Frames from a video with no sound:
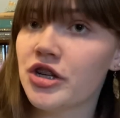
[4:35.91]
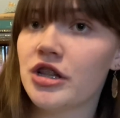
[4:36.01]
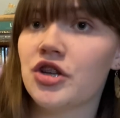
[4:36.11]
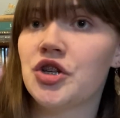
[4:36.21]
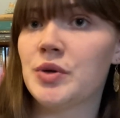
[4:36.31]

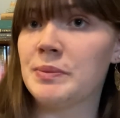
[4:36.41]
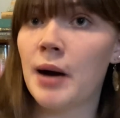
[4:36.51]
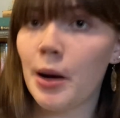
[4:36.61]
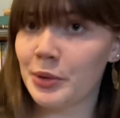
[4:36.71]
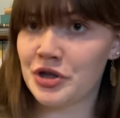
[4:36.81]
that she was
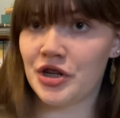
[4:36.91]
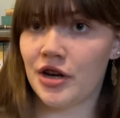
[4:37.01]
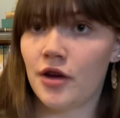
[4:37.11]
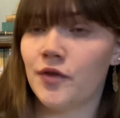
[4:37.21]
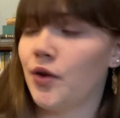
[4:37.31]
published in
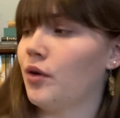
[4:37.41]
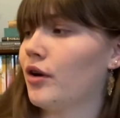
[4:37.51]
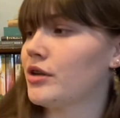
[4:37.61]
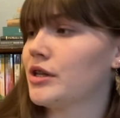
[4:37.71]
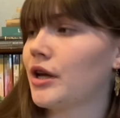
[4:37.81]
a few
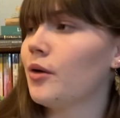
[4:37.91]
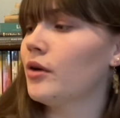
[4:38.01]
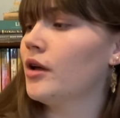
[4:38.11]
years ago,